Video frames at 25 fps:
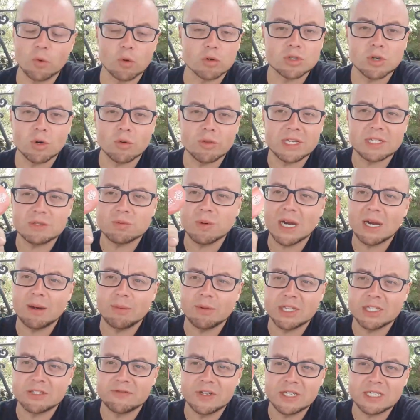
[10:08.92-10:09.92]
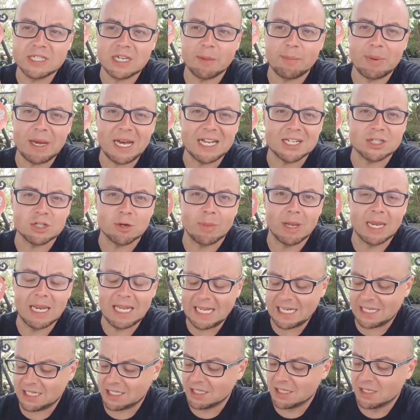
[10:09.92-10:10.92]
walked all this way with this visitor badge on my
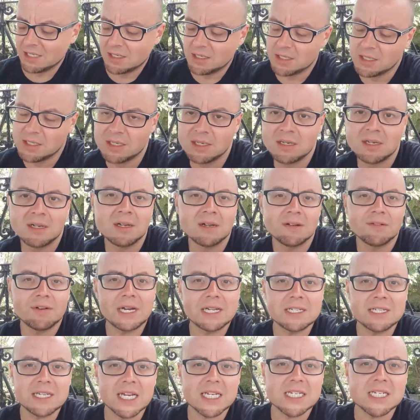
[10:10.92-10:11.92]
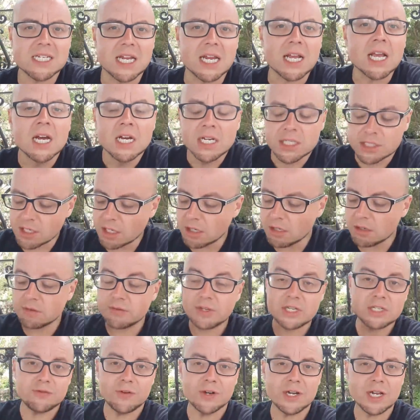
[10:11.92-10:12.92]
leg. Fantastic. So
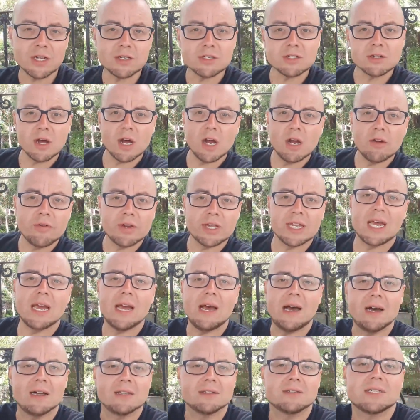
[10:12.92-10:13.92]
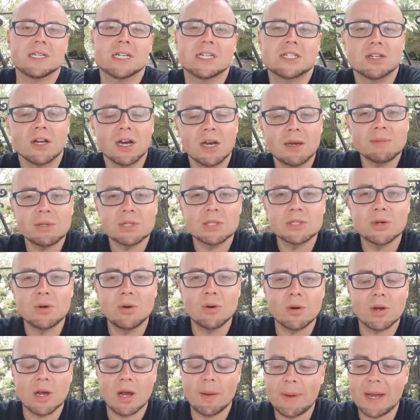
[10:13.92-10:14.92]
this video is not over yet, Huns. It's time to
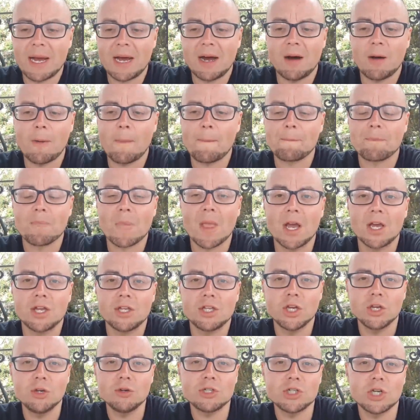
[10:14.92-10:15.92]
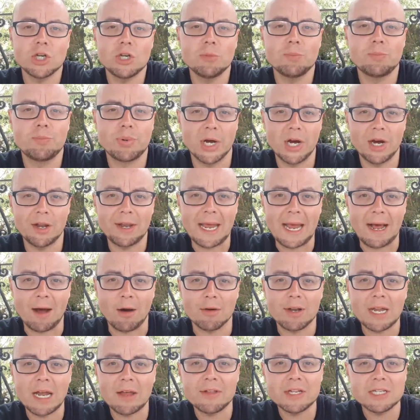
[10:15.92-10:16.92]
talk about YouTube
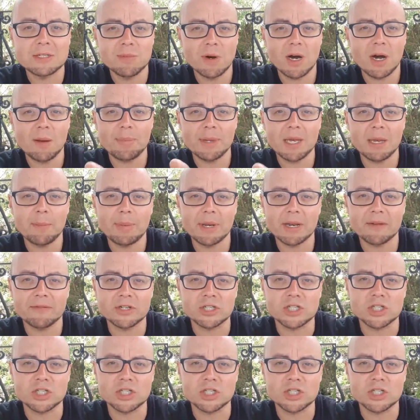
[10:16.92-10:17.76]
burnout. Now this might be a bit of a